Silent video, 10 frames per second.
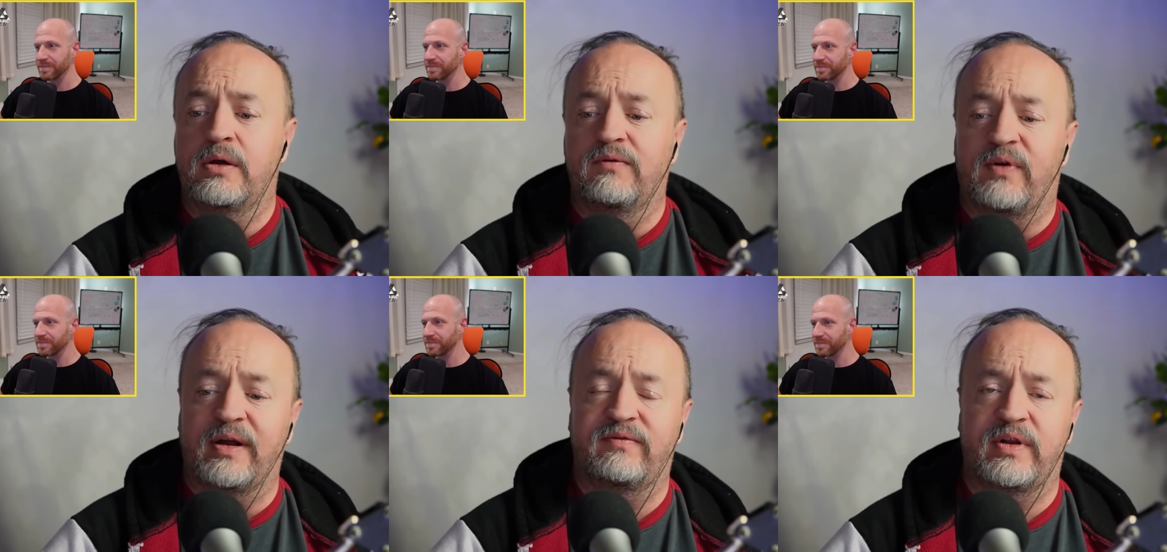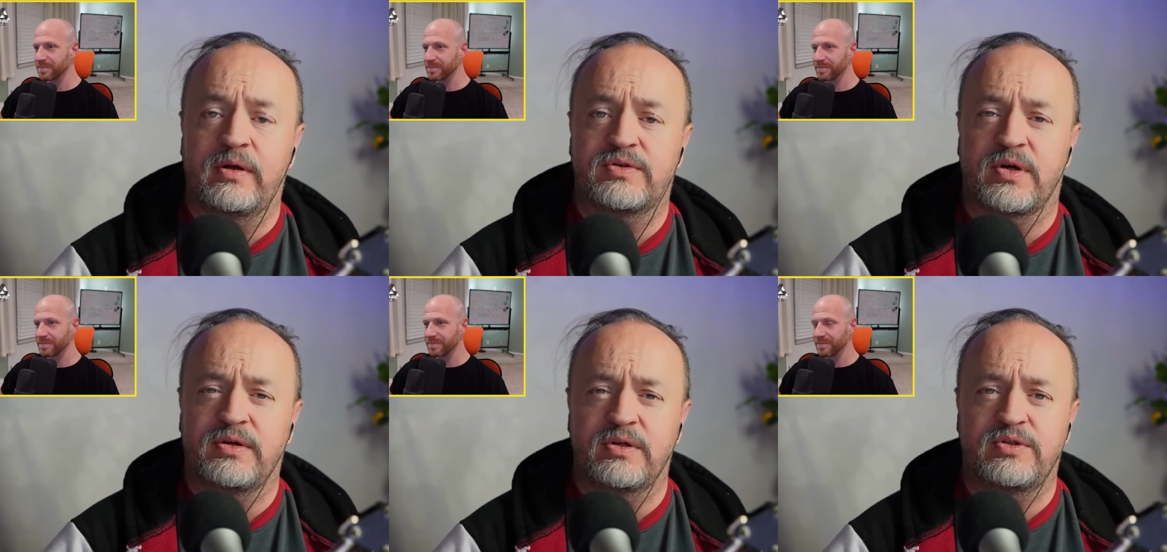Speaker 1: You can find videos
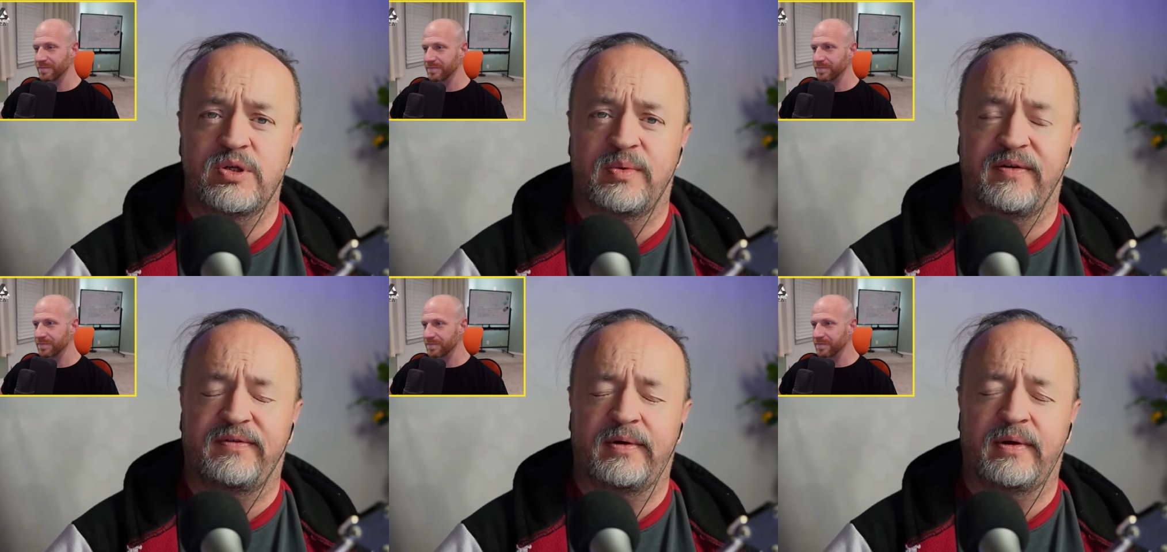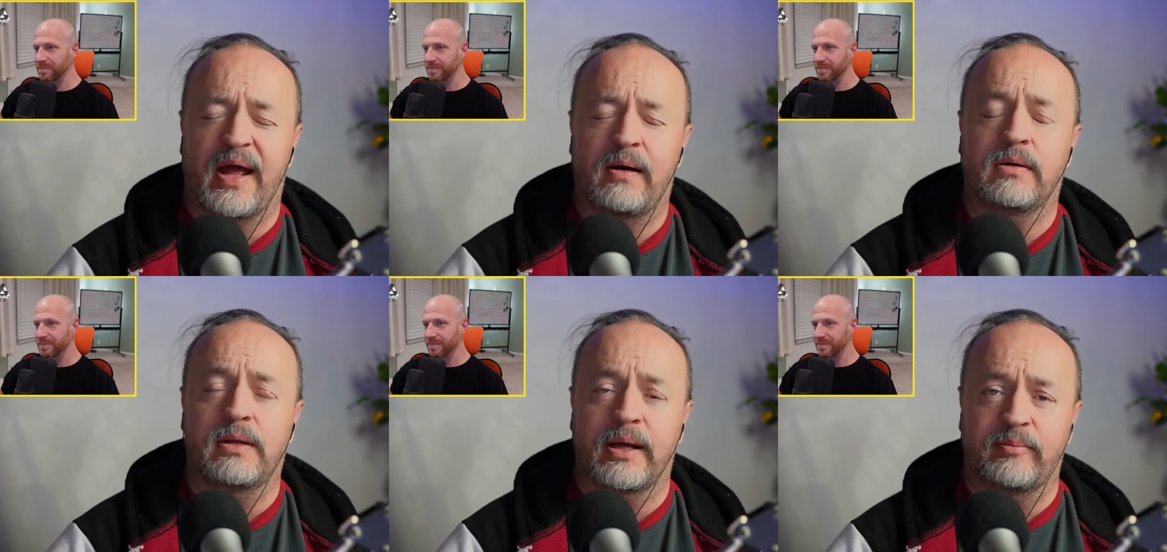on YouTube of
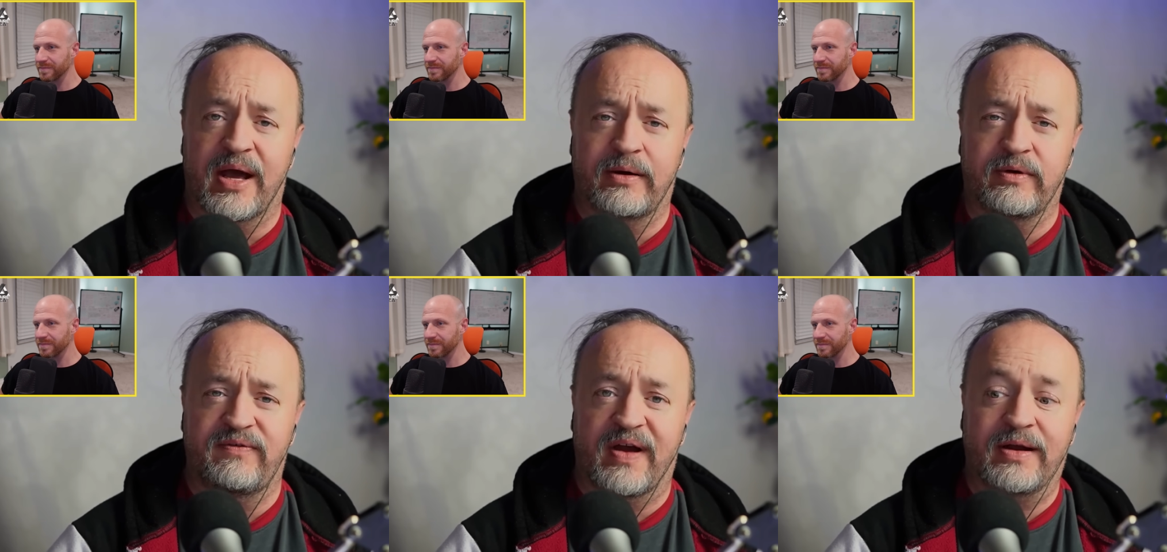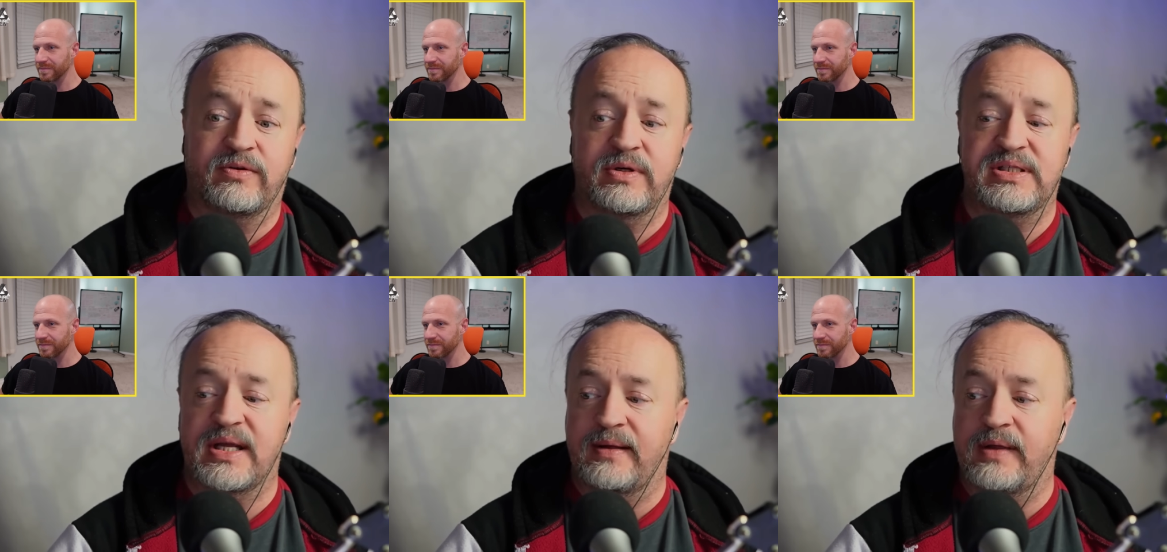alkaline battery
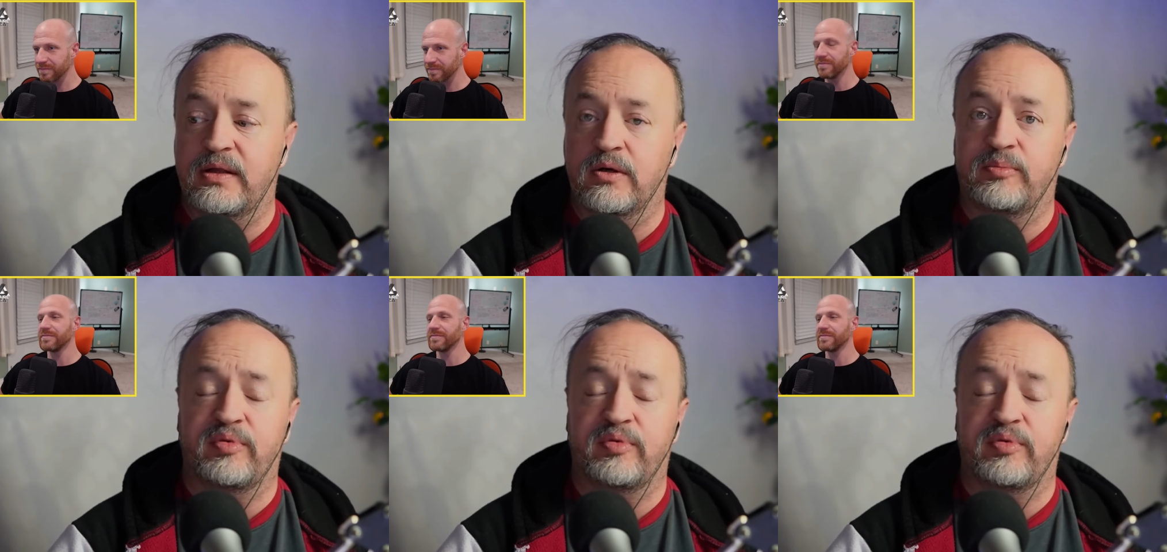factories, and they look hmm.